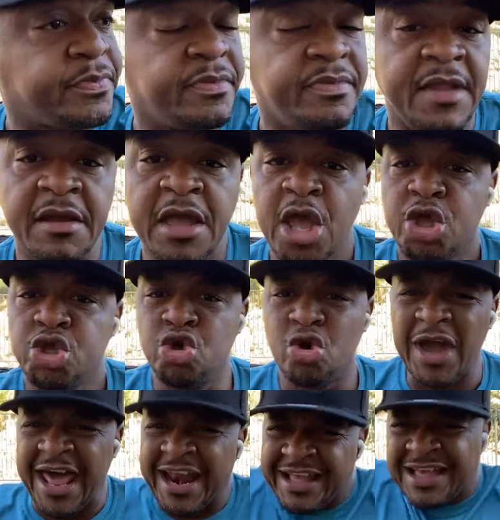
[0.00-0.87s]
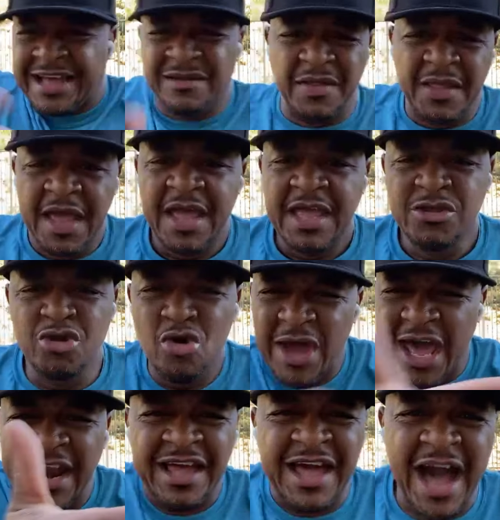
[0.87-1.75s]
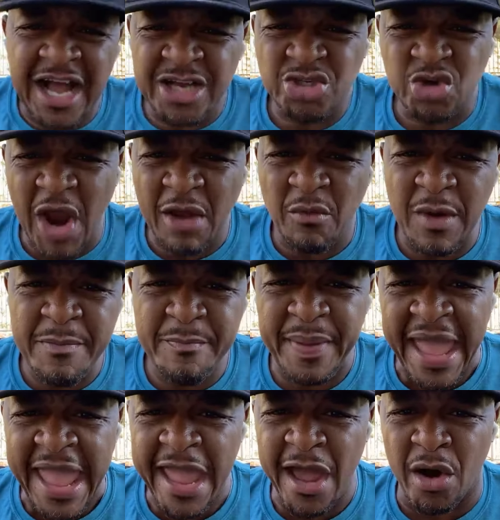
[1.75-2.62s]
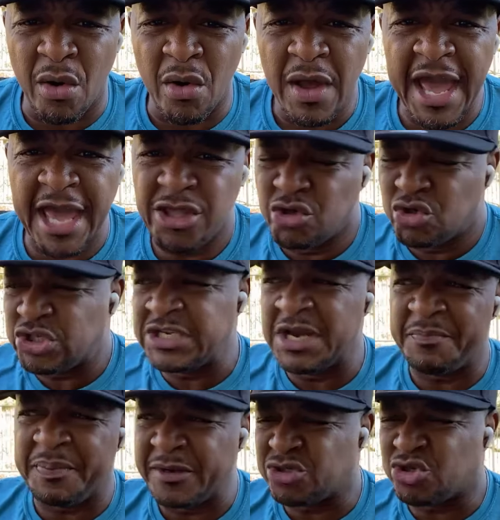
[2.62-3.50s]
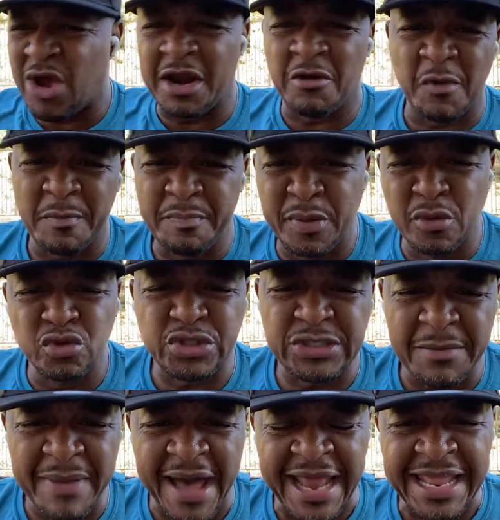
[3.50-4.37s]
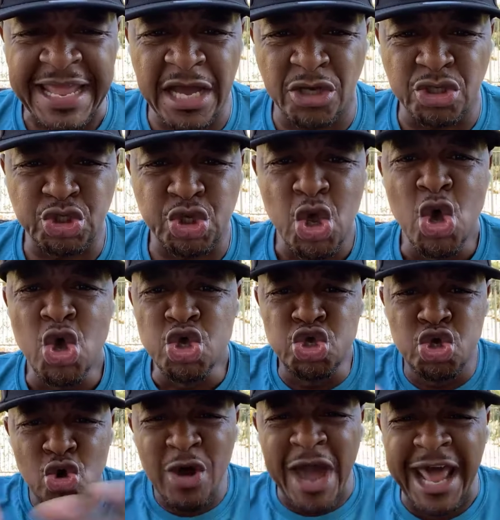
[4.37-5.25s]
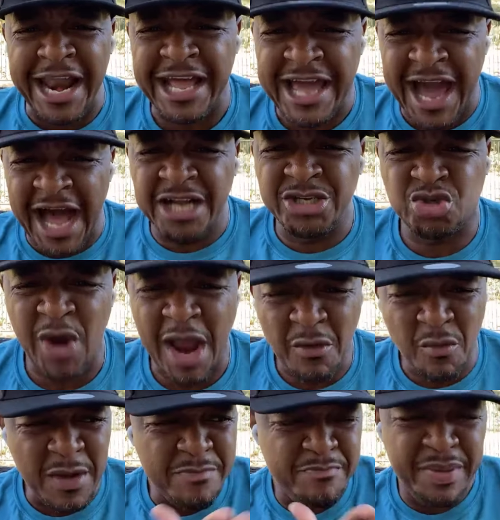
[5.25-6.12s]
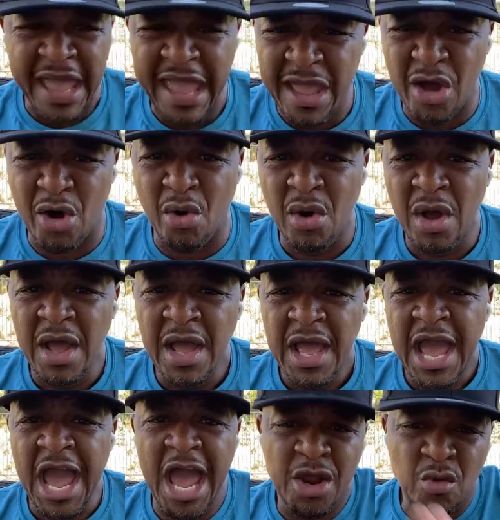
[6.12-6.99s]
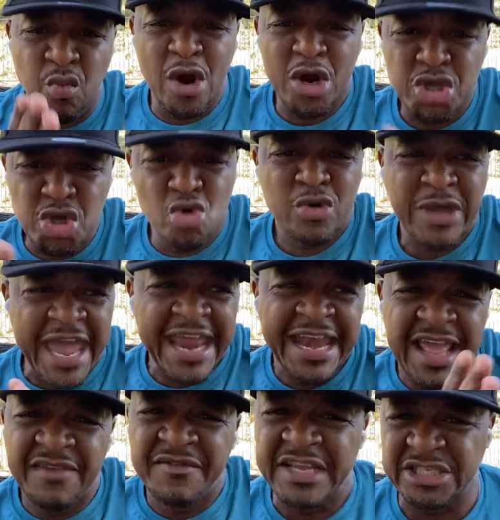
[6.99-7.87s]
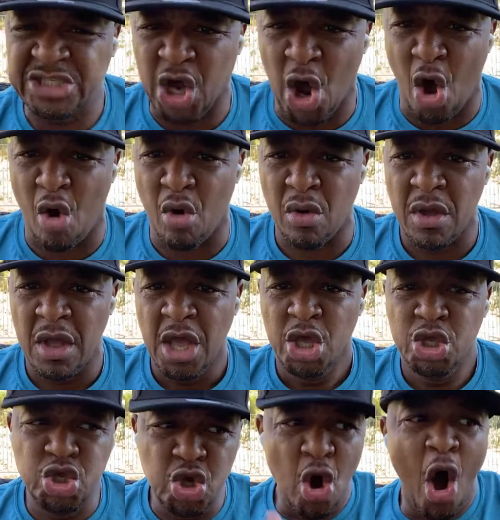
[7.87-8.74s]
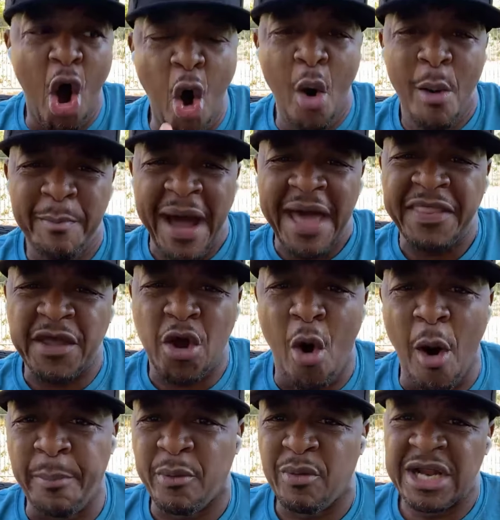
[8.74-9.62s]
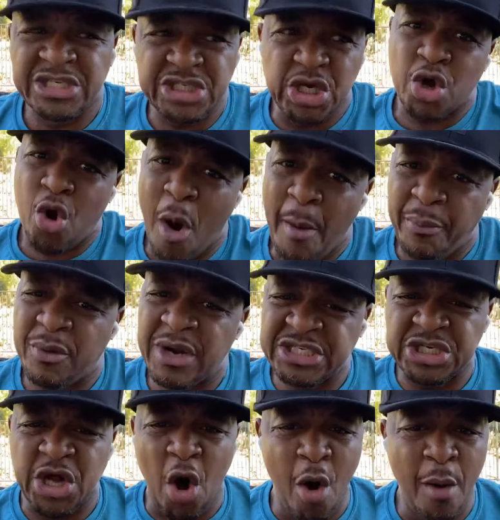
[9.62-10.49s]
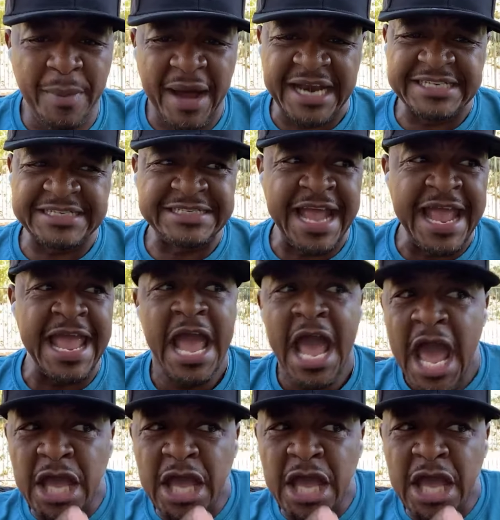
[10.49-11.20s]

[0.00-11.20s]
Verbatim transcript: Now, you got a you got a contract with Baal, and you sit up here trying to rebuke somebody else. You got a contract with Baal where you can't even talk. You're owned by the corporation, the corporation owned by the state.